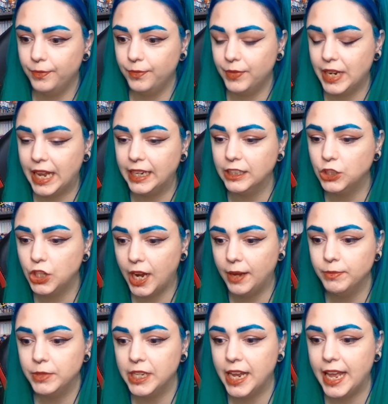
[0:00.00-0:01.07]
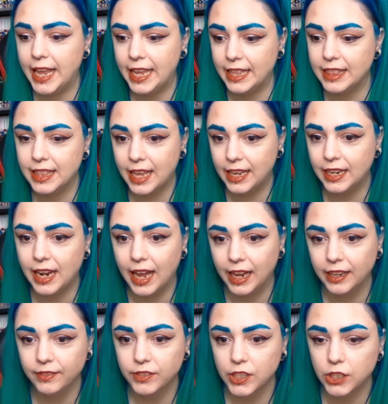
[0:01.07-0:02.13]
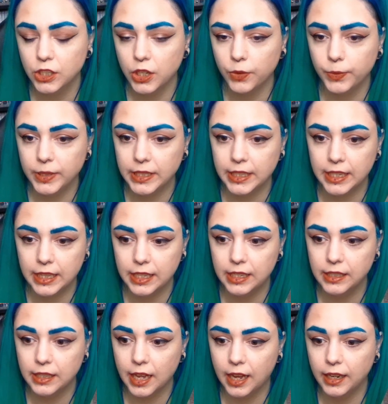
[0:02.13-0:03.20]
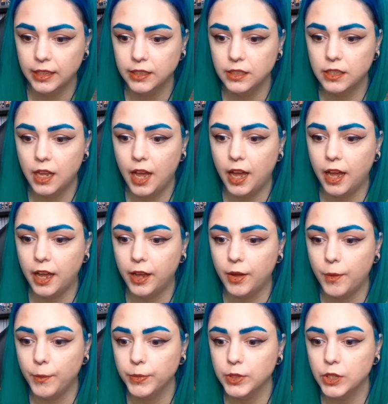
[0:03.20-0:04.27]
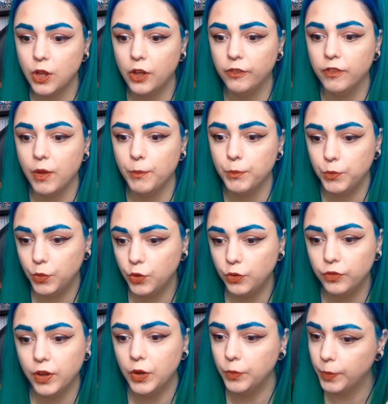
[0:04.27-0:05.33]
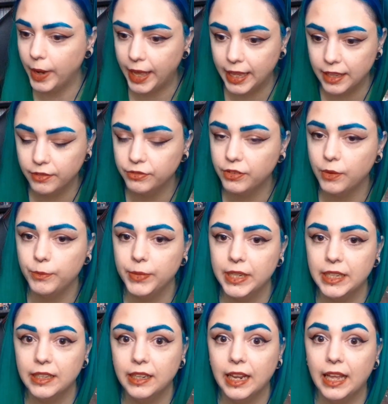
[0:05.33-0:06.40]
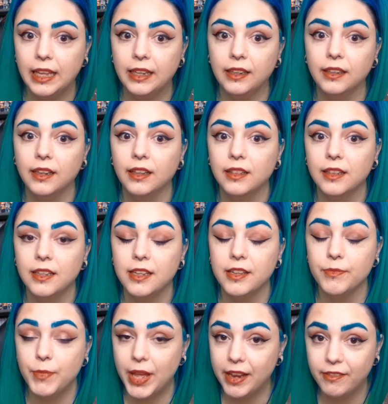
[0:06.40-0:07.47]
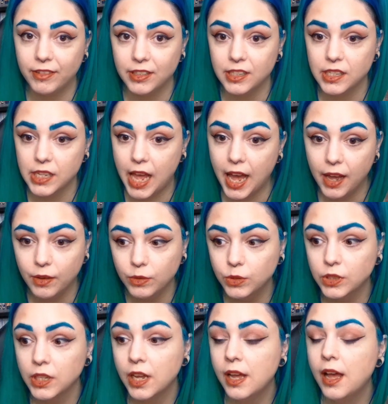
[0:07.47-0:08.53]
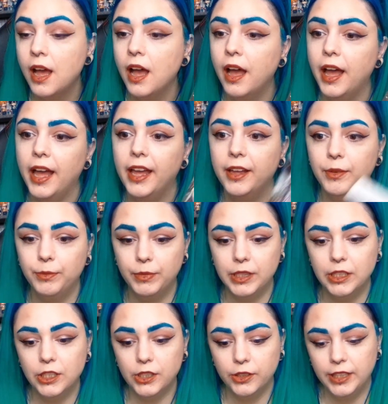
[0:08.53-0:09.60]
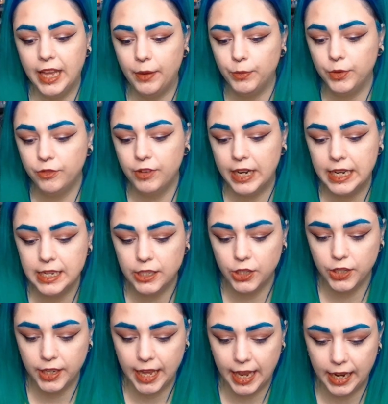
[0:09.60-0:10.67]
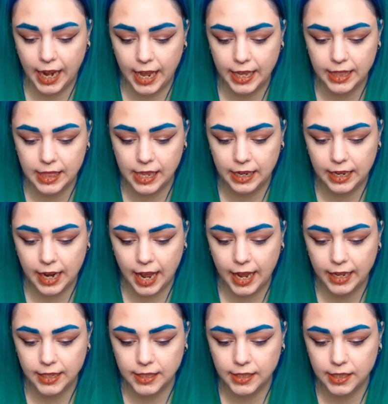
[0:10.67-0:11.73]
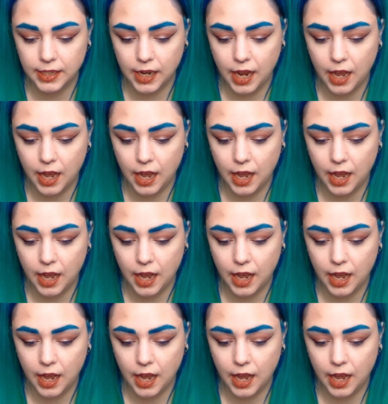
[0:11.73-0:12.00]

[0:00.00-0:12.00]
like chapter in their lives. So we see these guys sort of move away from being in the parents' house. So yeah, we really do get like the next